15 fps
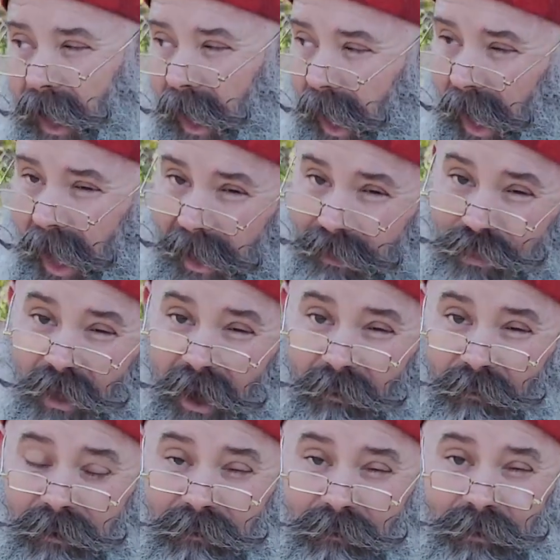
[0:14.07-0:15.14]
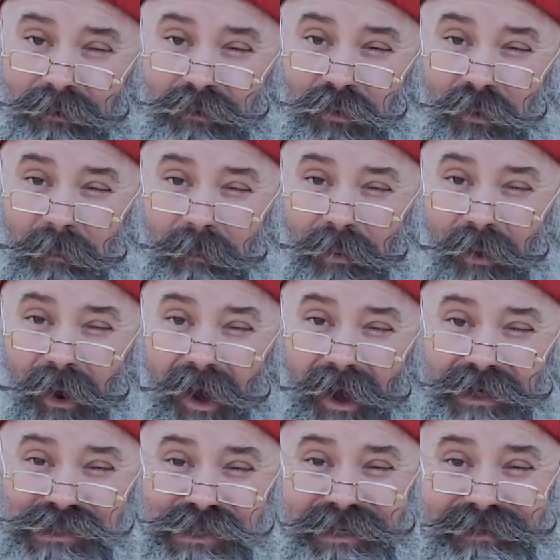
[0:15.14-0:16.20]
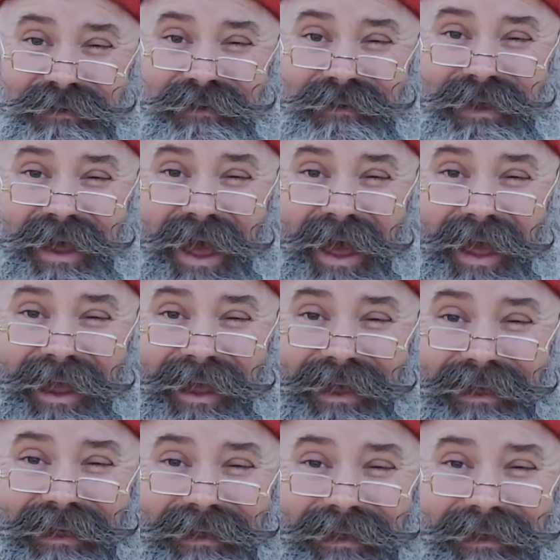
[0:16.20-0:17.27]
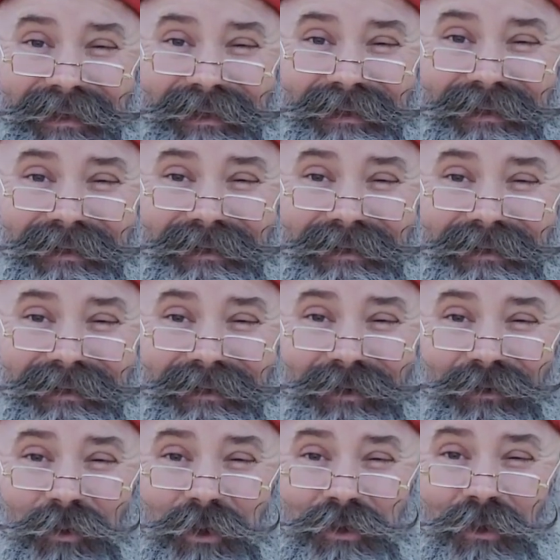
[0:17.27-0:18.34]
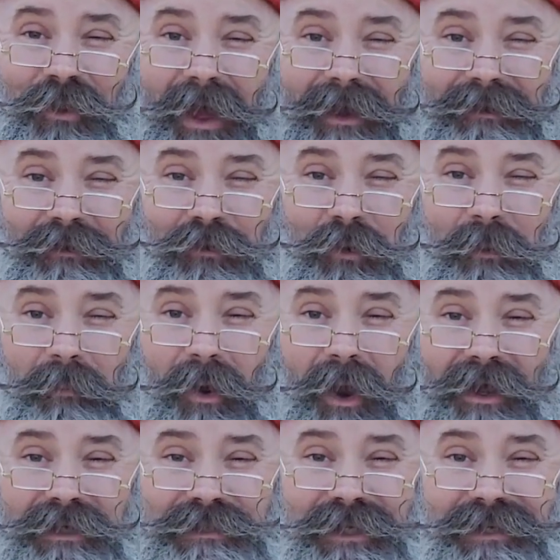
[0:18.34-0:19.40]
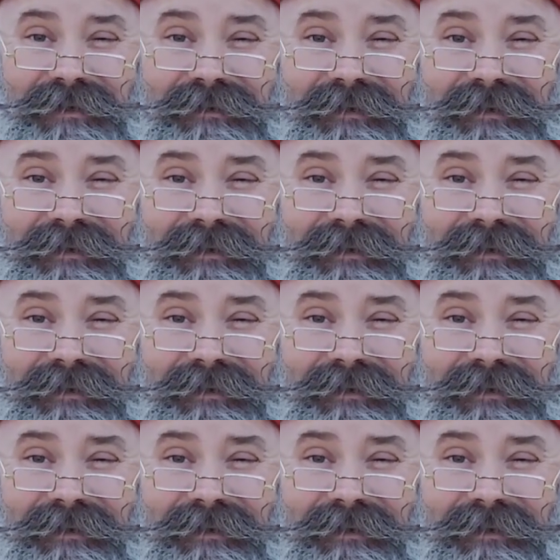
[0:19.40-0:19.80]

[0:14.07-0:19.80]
I thought we would do a project today. Would you like to do a project?